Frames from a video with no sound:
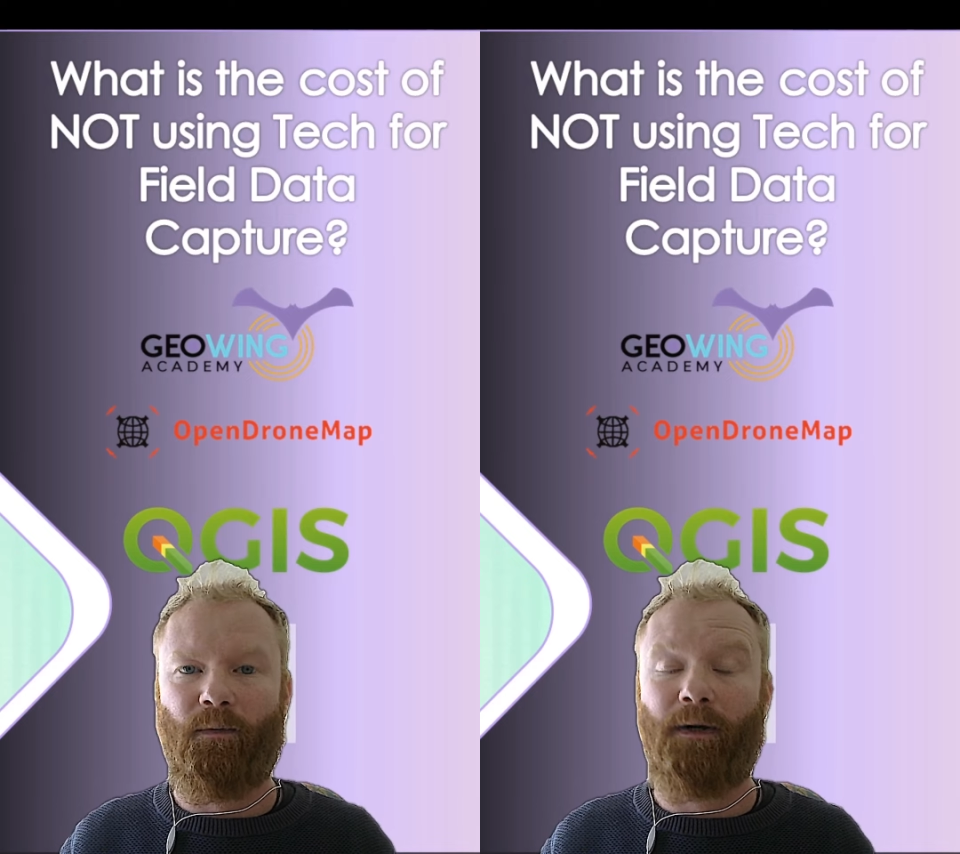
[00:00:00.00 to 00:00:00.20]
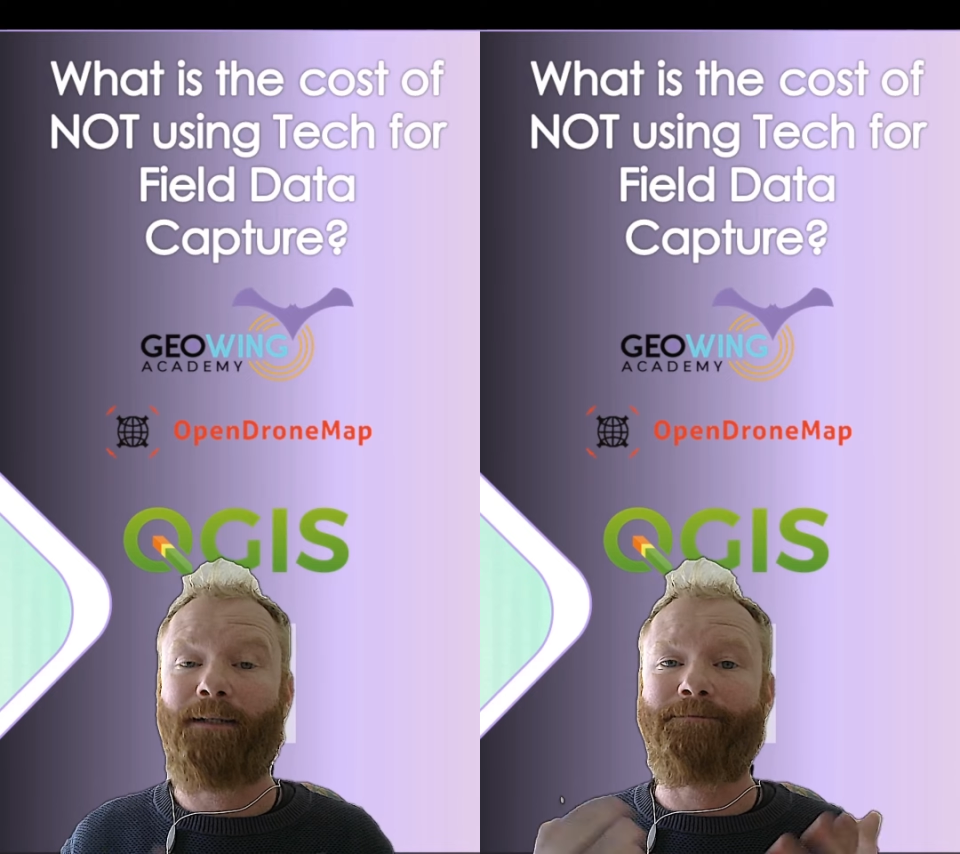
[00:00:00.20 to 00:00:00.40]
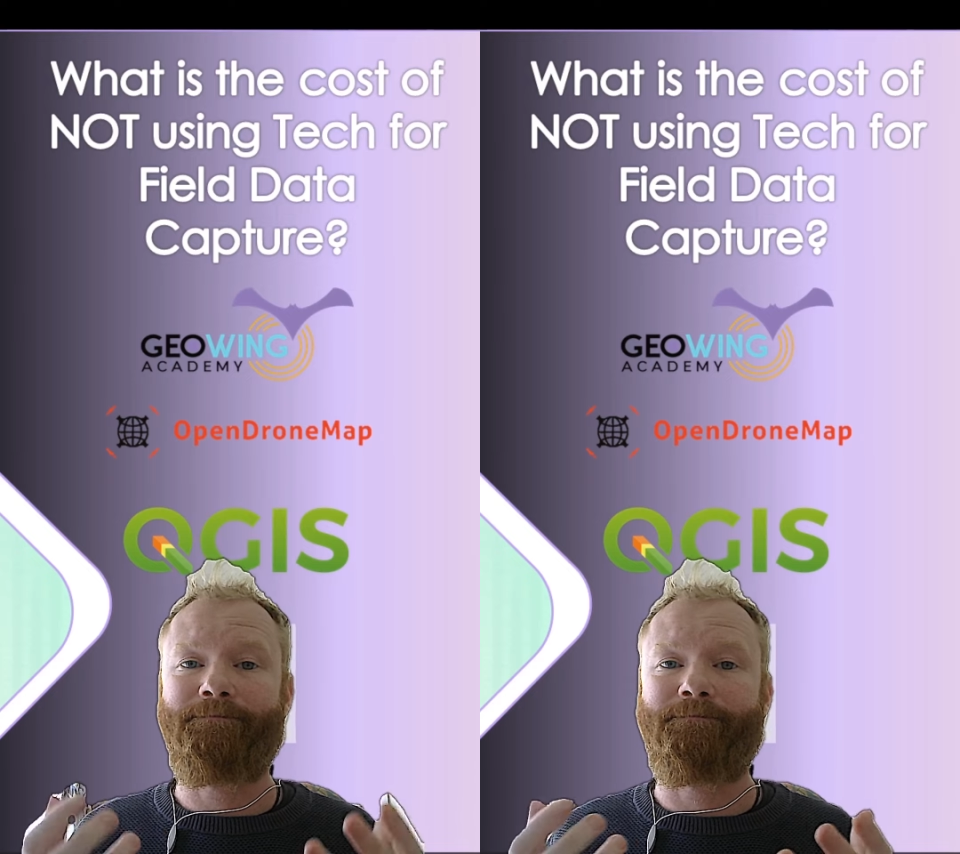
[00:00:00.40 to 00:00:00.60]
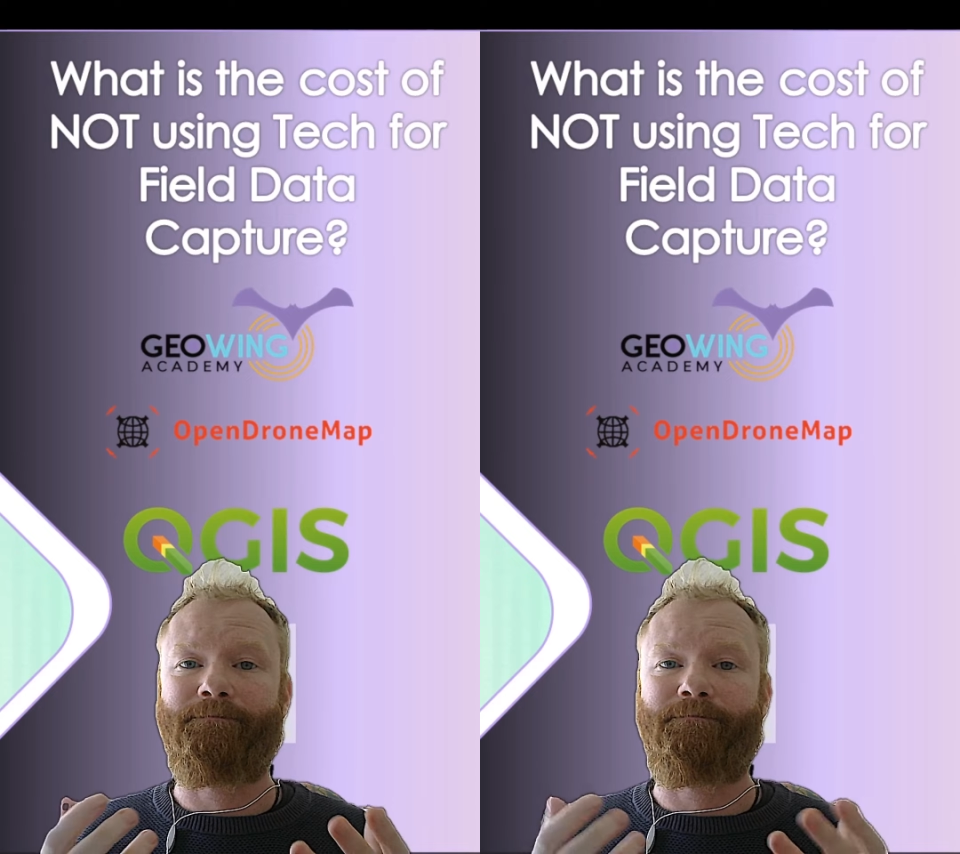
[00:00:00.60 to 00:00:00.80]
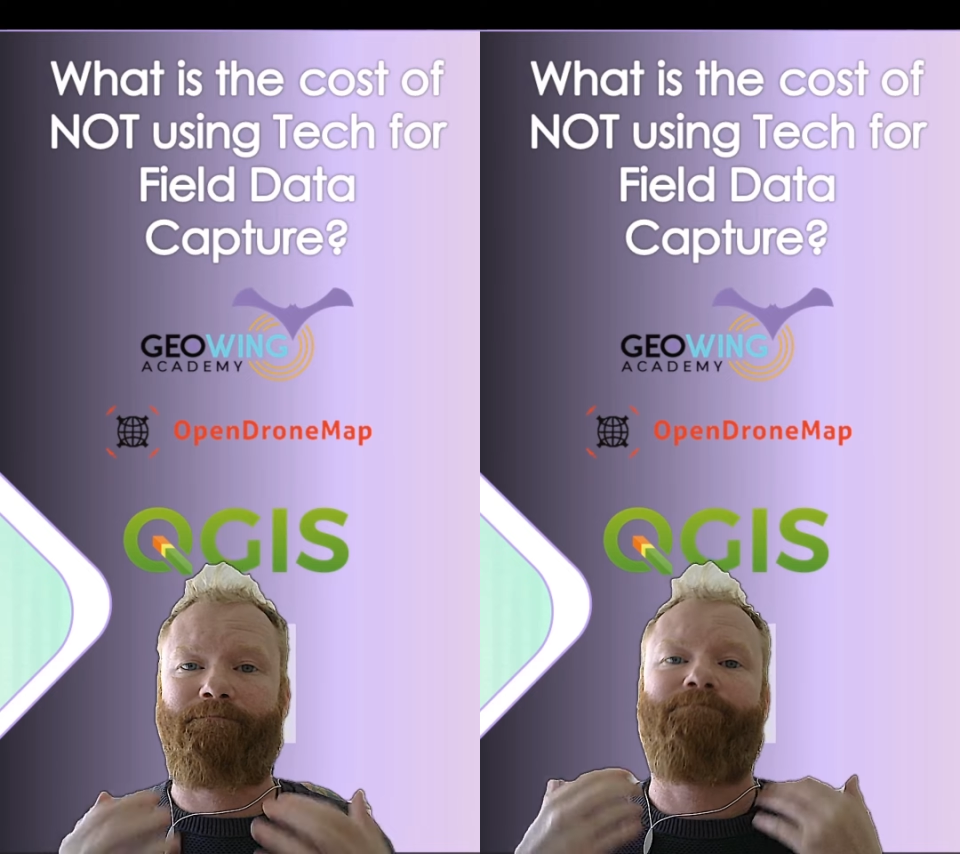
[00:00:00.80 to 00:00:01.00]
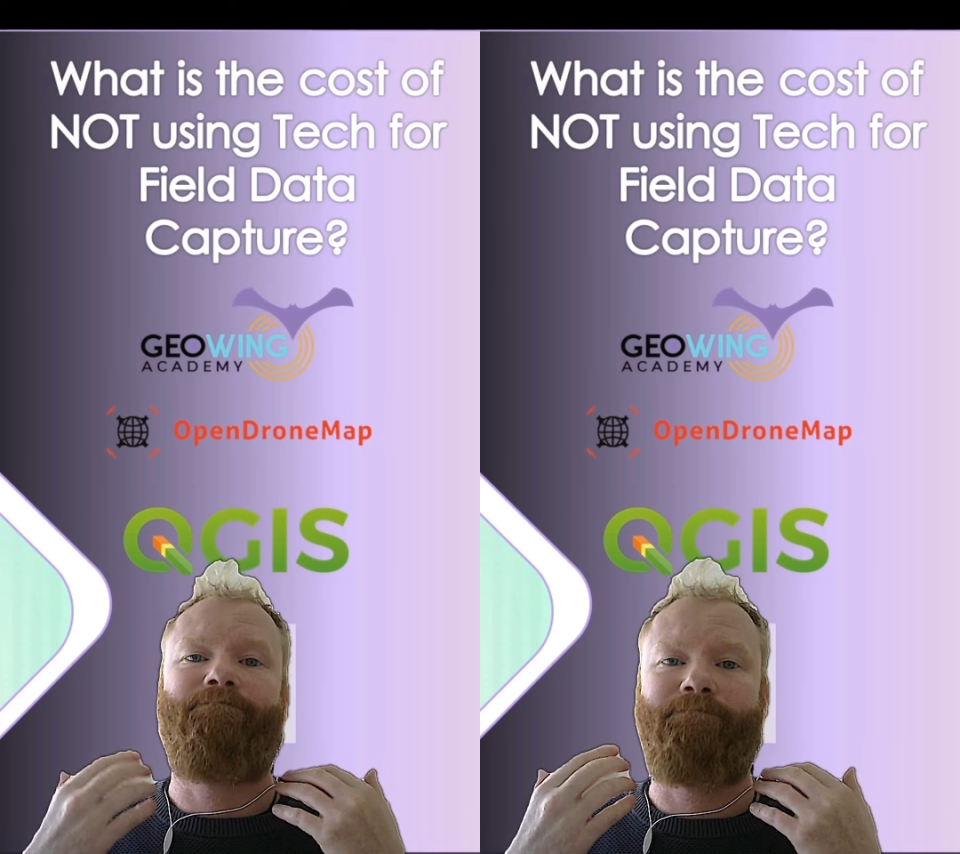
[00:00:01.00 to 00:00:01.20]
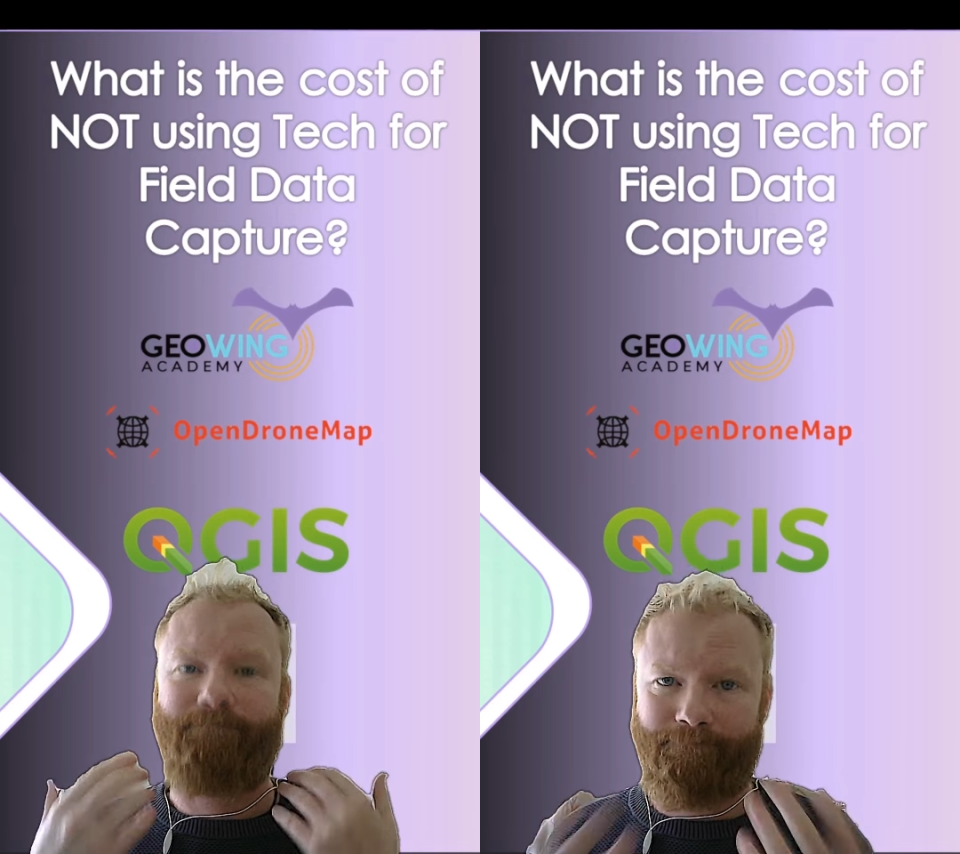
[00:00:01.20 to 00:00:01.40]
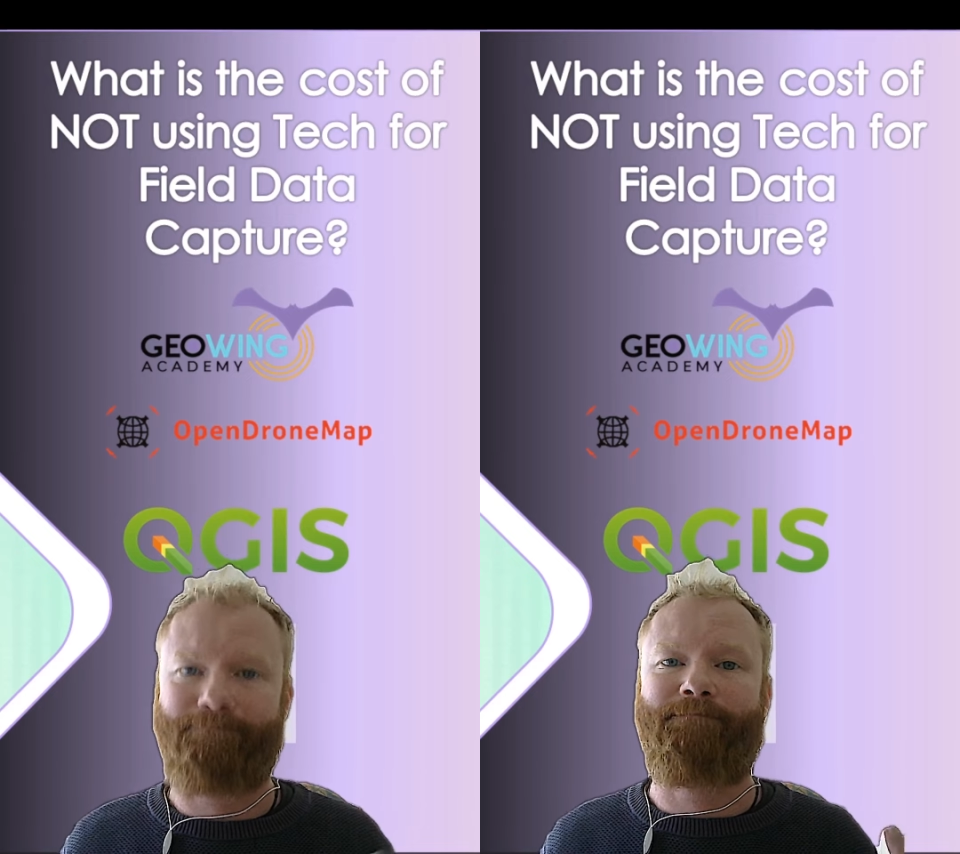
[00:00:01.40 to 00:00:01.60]
Well,
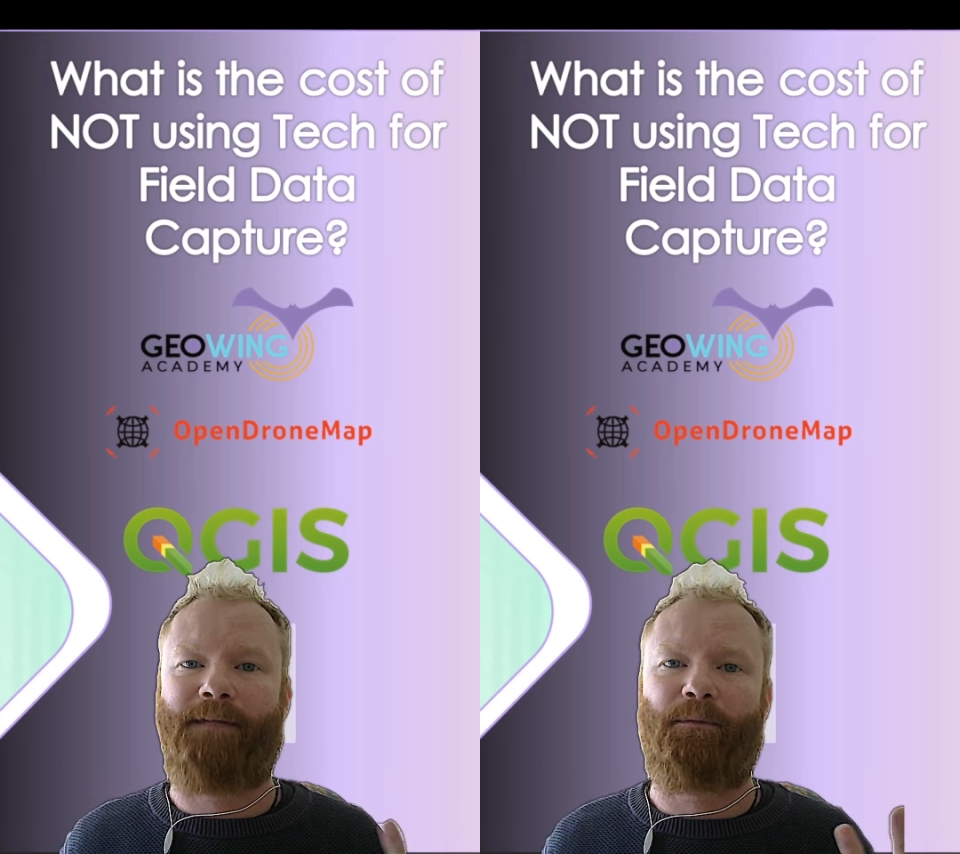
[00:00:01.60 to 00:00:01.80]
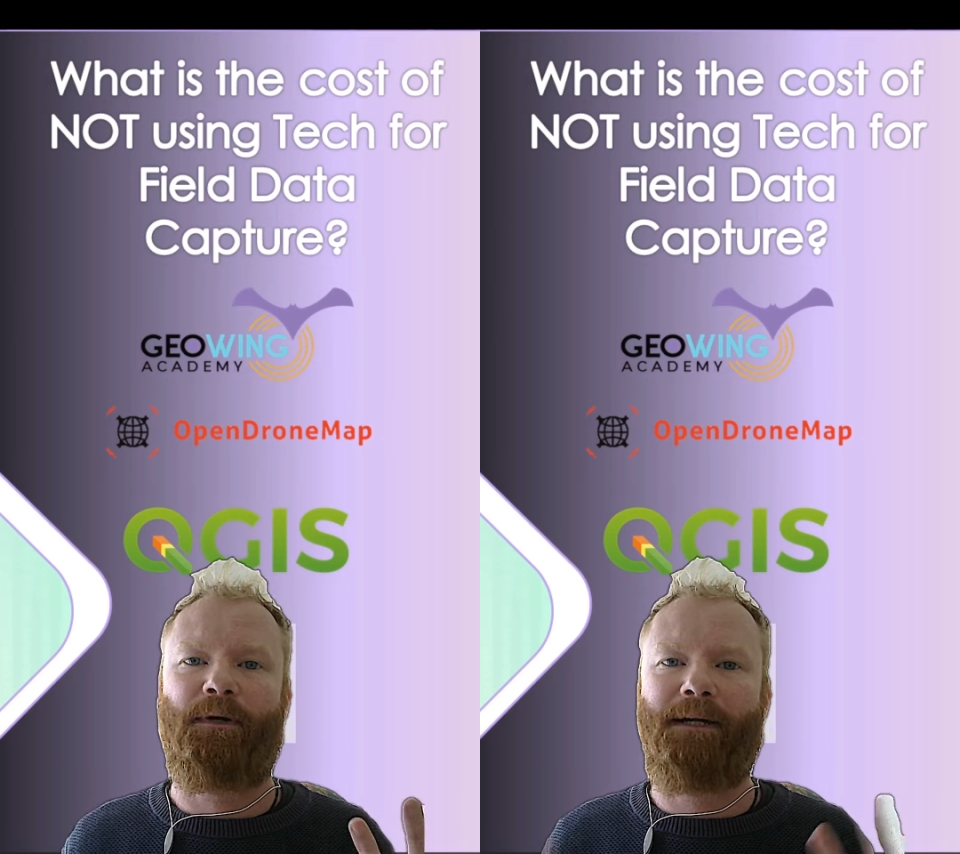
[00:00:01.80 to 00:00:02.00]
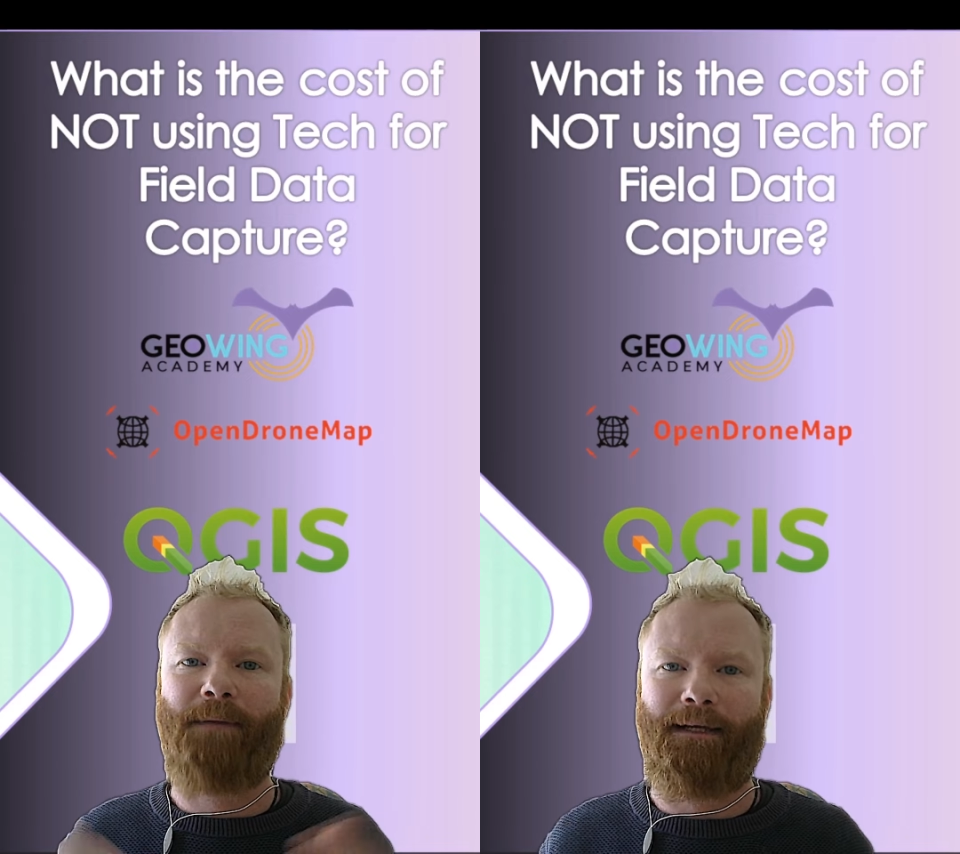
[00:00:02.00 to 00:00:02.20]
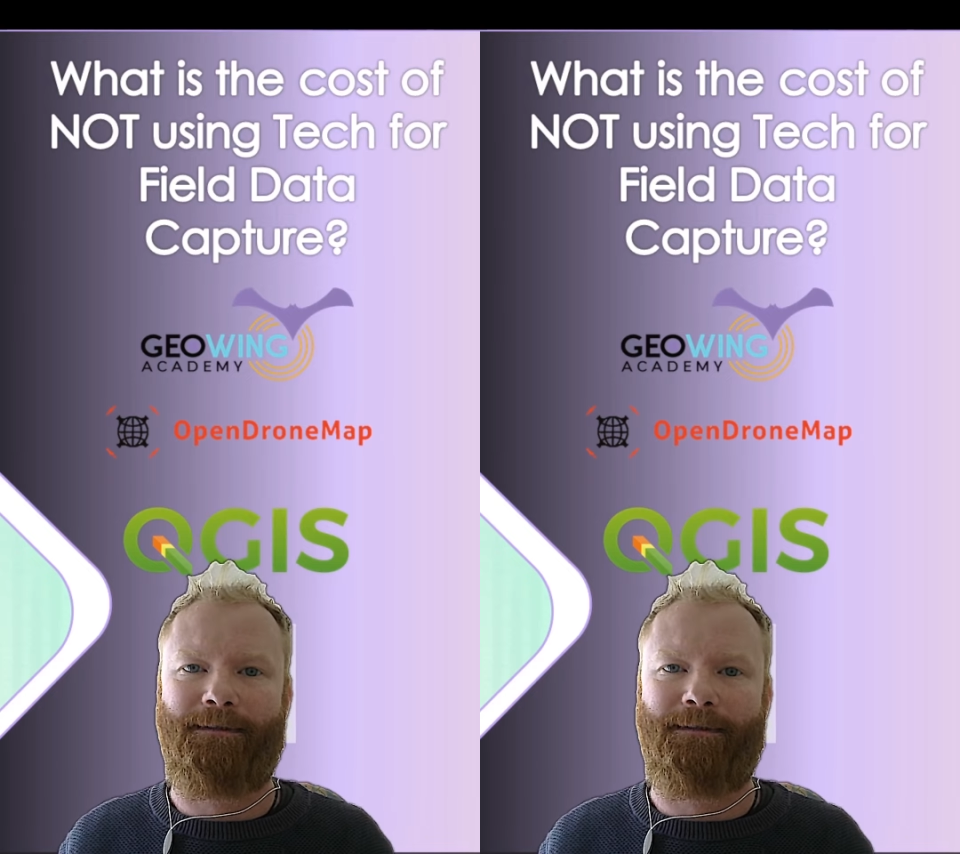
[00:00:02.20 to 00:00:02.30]
they're pretty